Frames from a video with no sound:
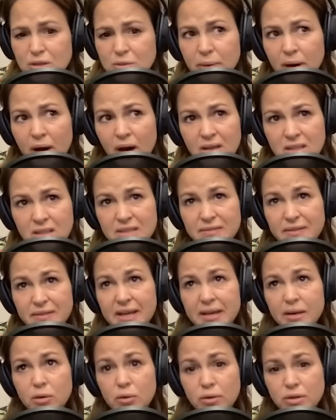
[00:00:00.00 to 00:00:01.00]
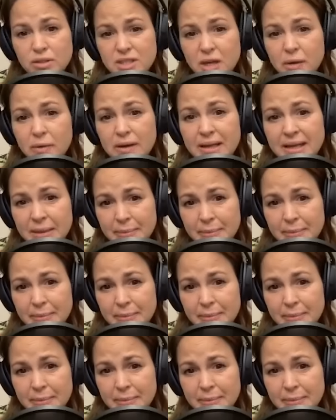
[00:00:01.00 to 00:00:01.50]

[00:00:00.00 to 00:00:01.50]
Was part yeah. of it also